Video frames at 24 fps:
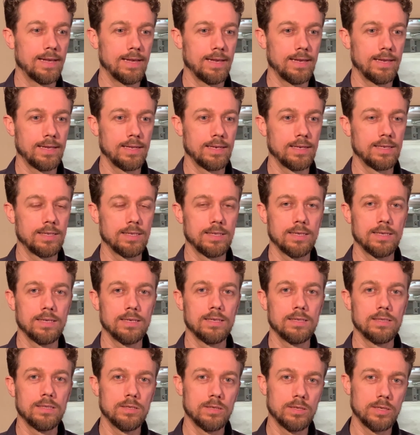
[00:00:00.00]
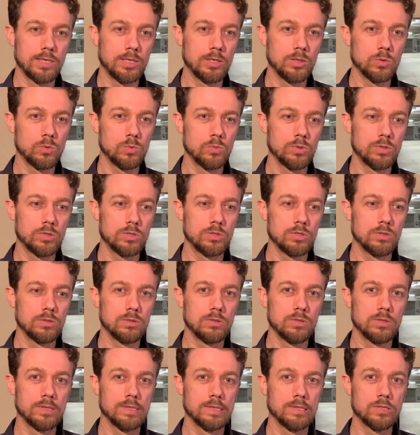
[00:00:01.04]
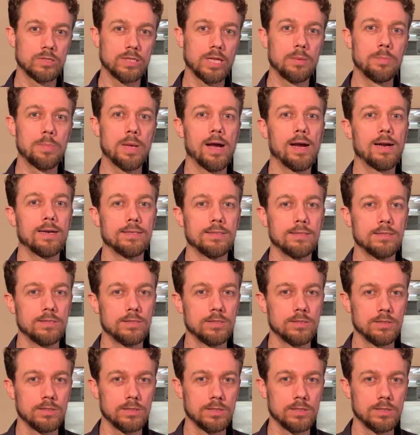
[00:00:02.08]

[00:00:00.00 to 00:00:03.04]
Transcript: and the heel would stay behind.